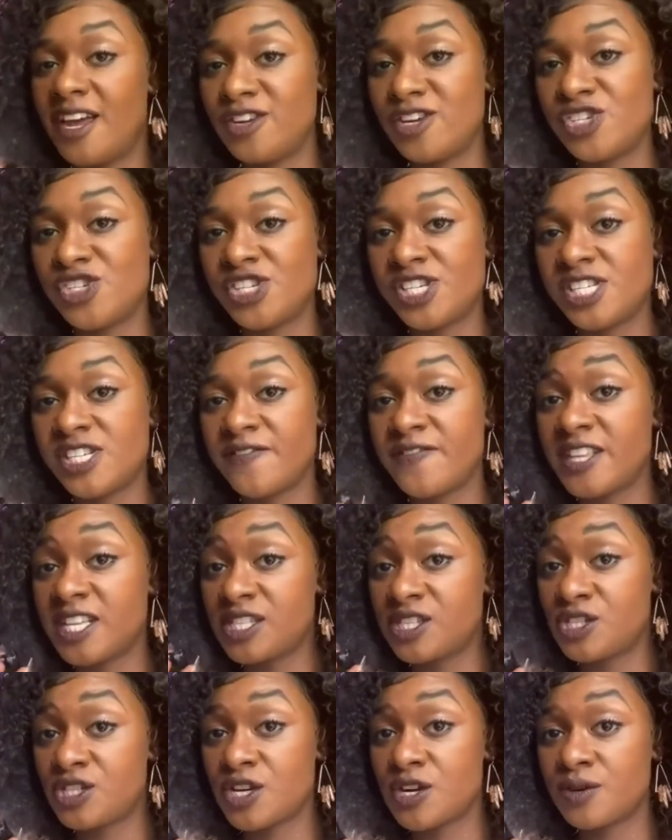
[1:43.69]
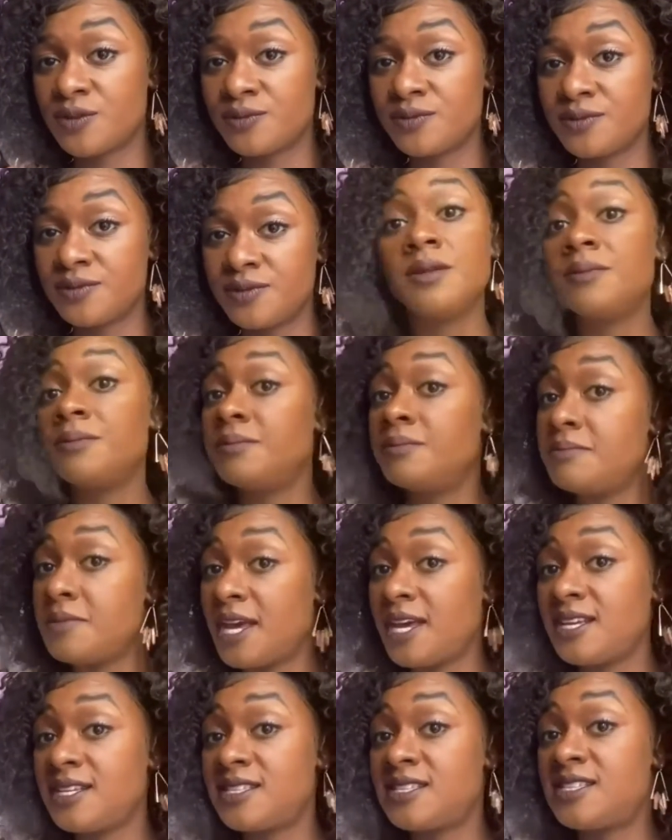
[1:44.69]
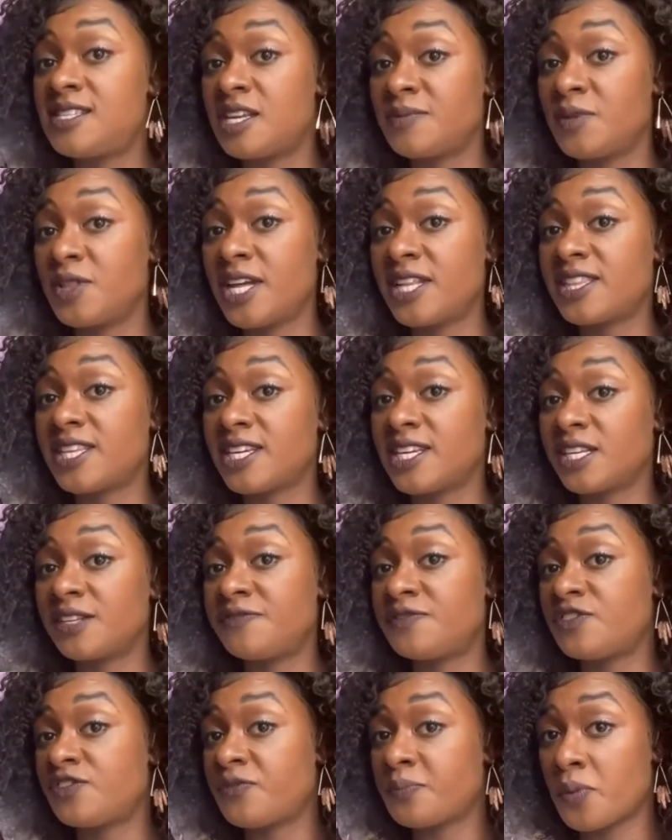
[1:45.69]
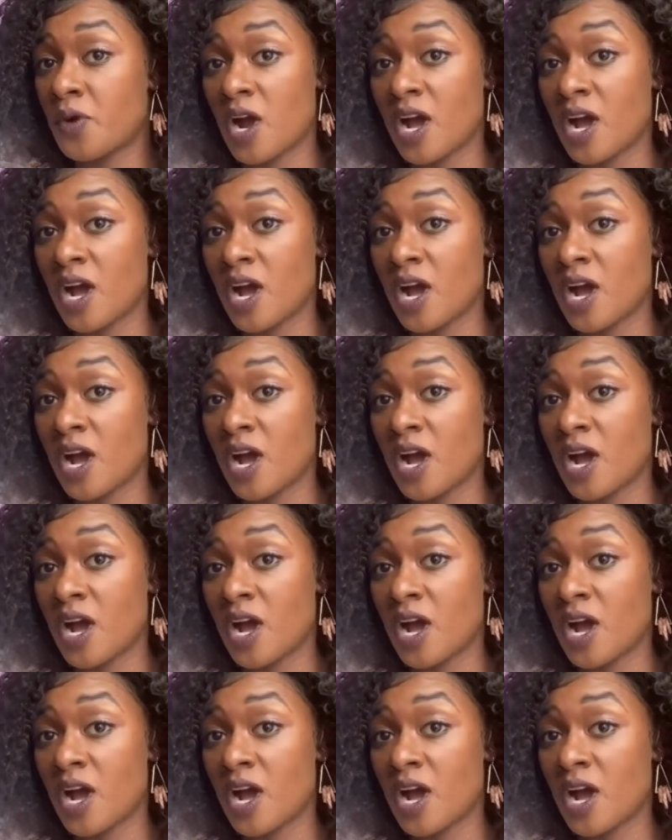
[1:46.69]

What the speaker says: energies of this stone may stimulate the gift of